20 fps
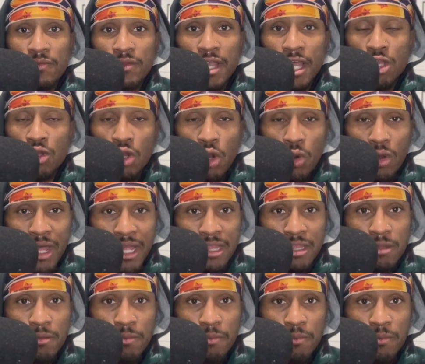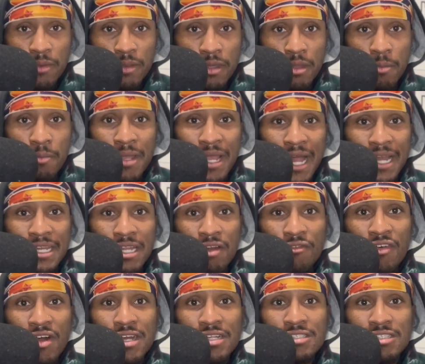and you don't let them be
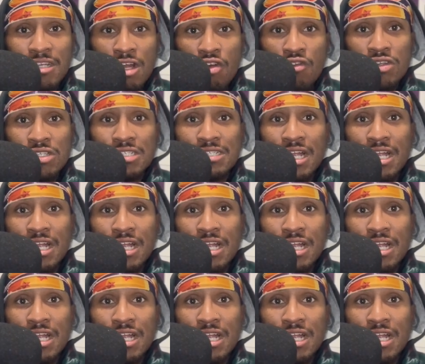identified as terrorists,